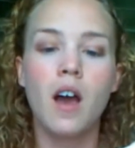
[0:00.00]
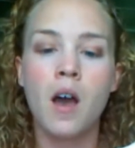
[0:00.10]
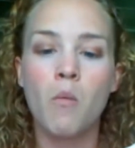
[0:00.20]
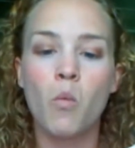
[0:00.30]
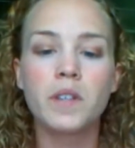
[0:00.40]

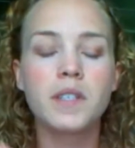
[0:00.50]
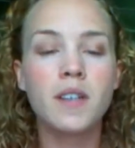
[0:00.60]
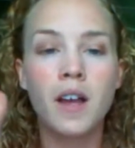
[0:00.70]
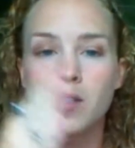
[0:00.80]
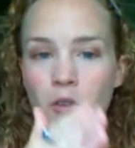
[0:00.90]
One
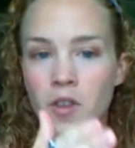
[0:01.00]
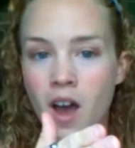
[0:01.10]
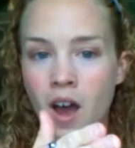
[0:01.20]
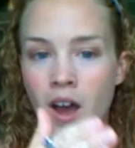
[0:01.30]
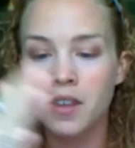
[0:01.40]
side's for the
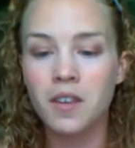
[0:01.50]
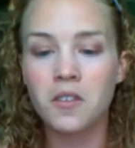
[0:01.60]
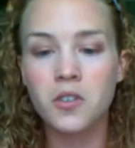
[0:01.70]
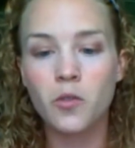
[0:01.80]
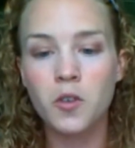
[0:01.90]
eye, the
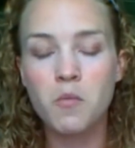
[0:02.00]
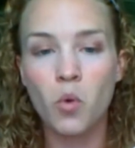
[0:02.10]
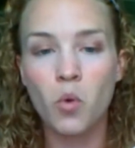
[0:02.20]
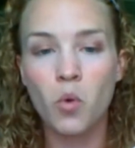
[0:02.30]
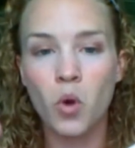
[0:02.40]
other's for the
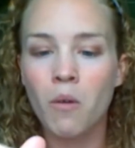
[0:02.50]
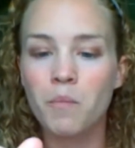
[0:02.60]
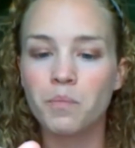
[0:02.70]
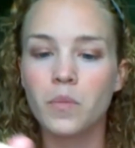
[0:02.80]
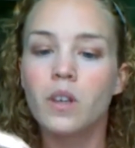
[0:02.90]
brow.
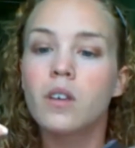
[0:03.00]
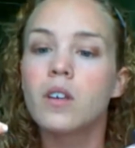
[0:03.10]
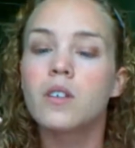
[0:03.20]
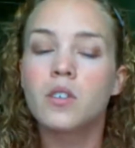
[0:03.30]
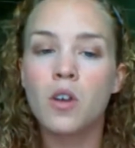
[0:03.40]

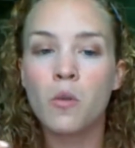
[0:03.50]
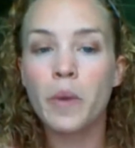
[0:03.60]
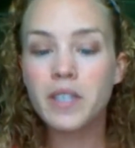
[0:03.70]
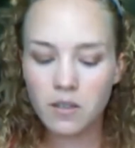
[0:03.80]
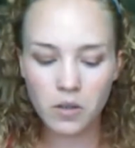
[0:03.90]
So
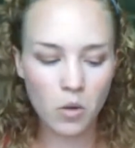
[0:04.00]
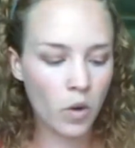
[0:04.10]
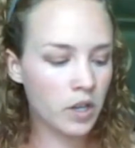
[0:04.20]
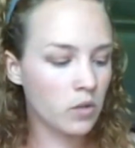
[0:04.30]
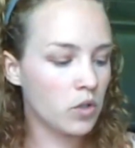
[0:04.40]
basically
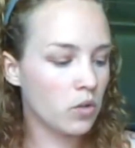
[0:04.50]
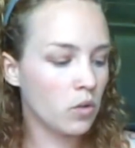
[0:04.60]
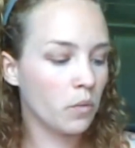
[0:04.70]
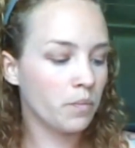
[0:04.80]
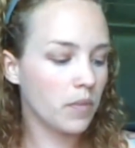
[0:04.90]
what you do,
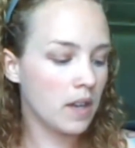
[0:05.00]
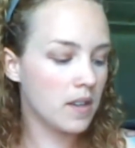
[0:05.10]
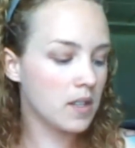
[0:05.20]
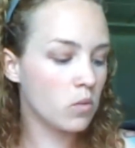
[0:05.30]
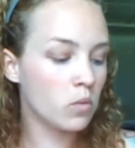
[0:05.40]
and
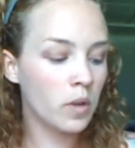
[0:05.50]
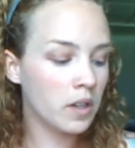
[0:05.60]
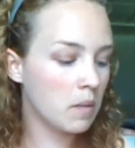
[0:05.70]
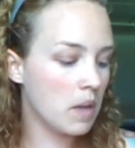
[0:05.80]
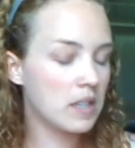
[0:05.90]
this
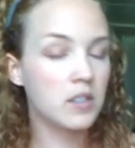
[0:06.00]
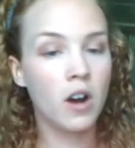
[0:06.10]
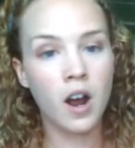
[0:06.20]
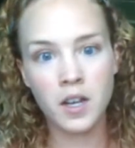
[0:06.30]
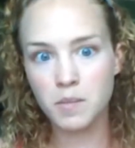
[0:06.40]
really makes your
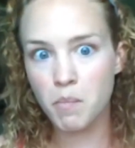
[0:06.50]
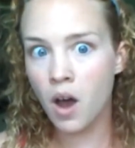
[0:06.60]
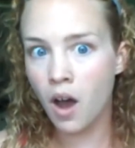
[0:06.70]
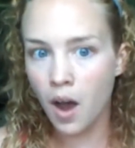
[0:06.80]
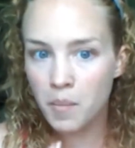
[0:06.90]
eyes
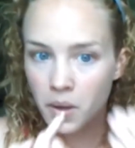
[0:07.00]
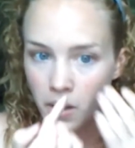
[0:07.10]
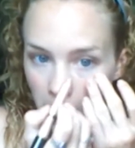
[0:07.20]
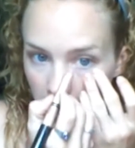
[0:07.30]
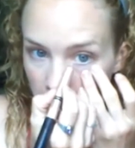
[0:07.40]
pop,
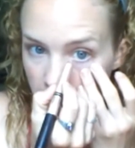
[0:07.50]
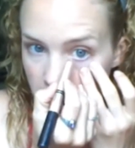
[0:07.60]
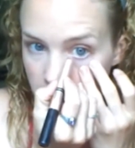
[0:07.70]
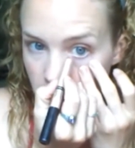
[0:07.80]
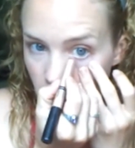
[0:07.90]

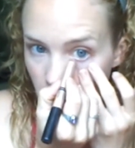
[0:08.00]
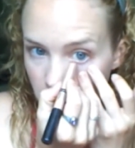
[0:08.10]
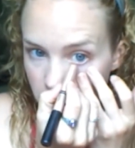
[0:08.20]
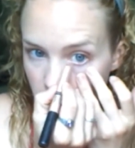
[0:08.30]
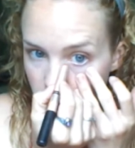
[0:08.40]
is you're
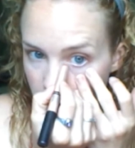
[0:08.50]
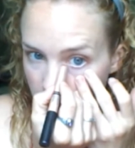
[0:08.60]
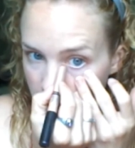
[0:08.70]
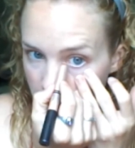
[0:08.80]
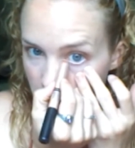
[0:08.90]
going to
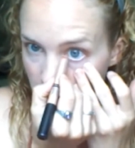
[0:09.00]
take it